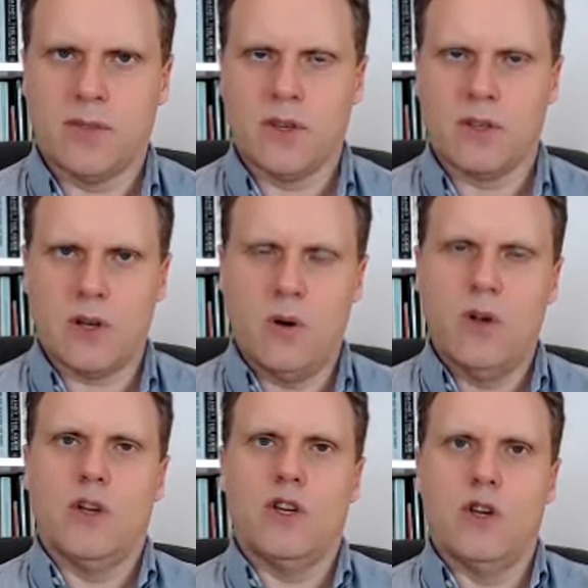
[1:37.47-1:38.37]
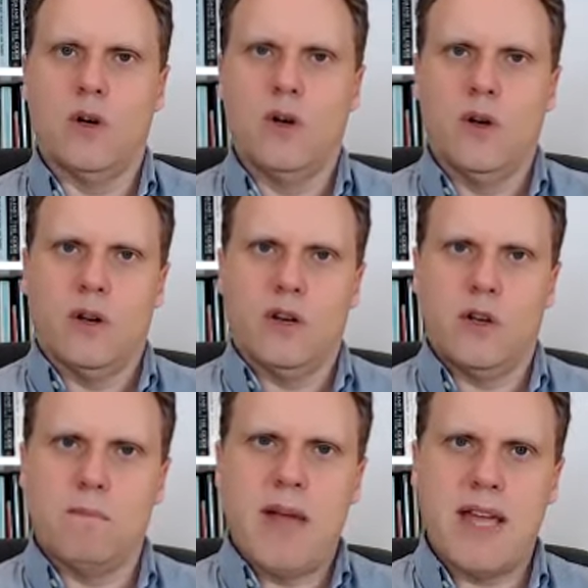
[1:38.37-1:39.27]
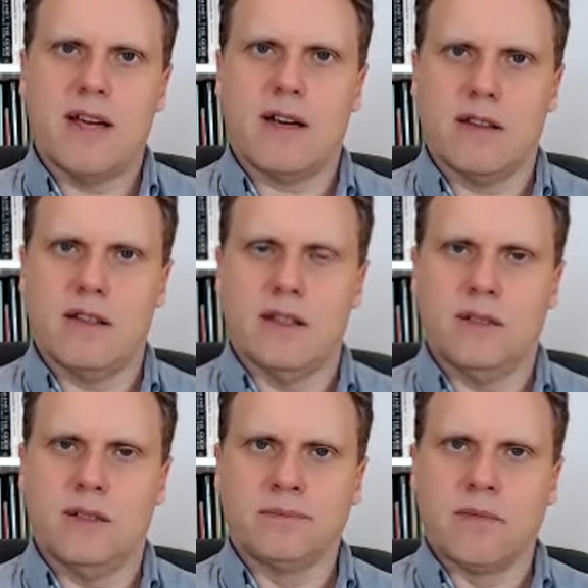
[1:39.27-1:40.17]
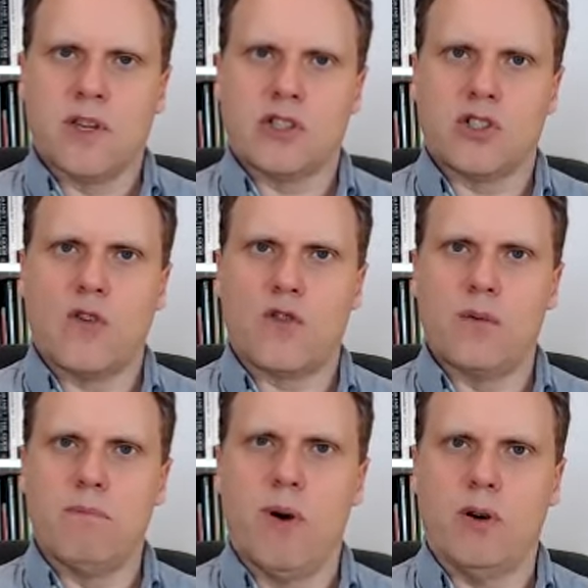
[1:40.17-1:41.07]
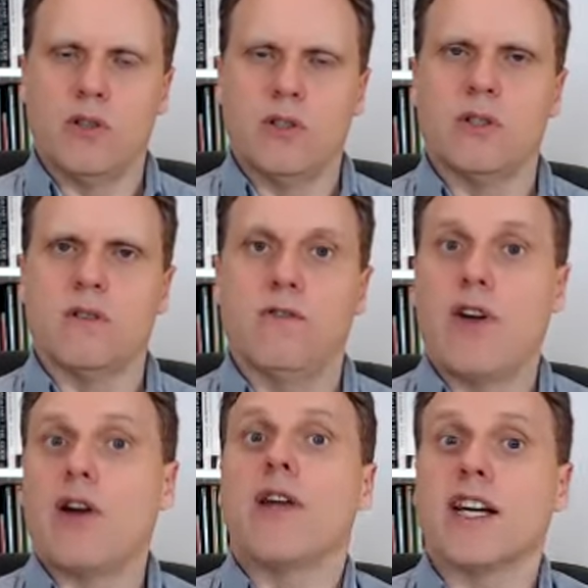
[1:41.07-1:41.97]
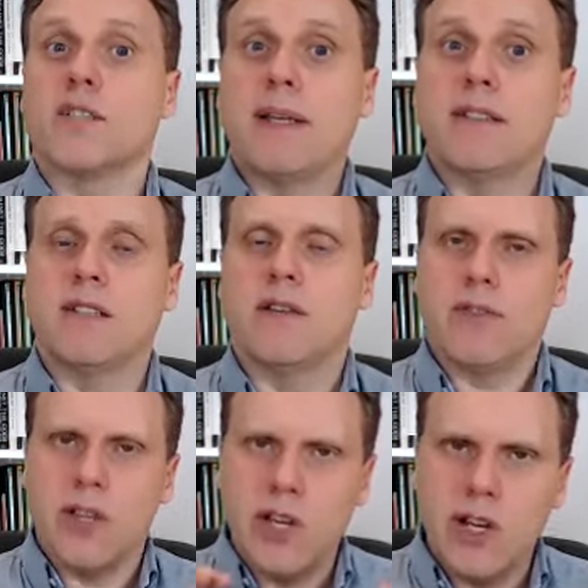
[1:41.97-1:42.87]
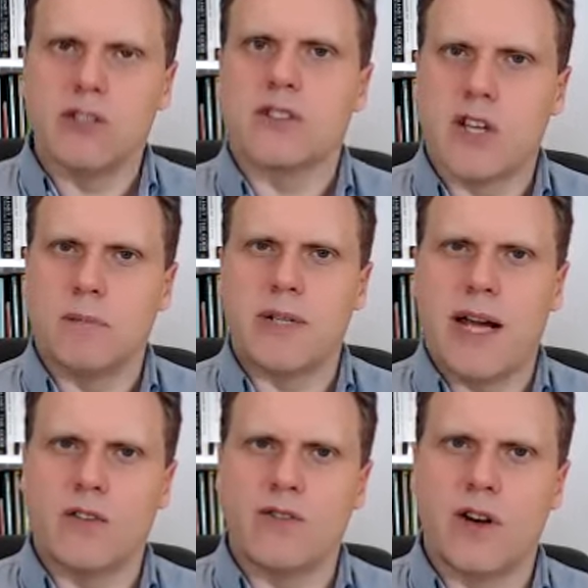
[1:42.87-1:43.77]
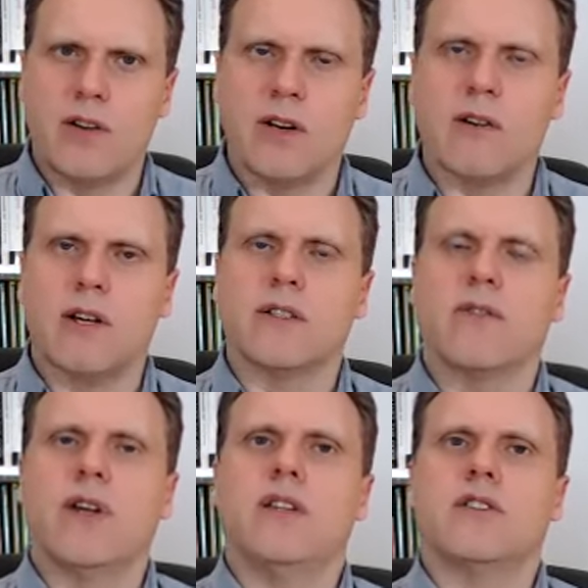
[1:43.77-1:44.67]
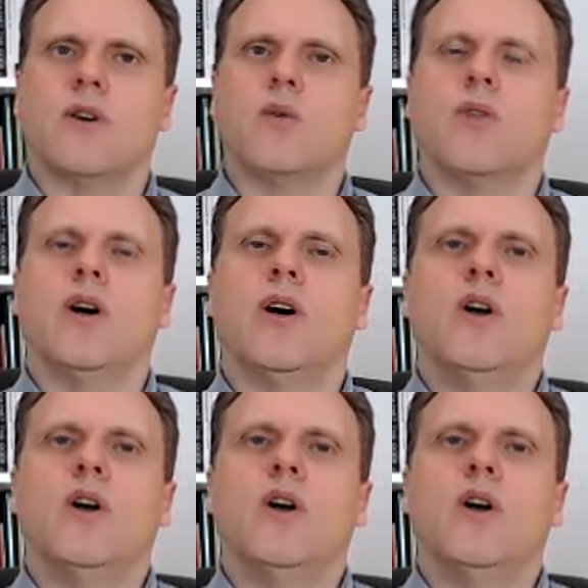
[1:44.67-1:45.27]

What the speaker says: So you make the sovereign bond very expensive, yields come down very aggressively, so the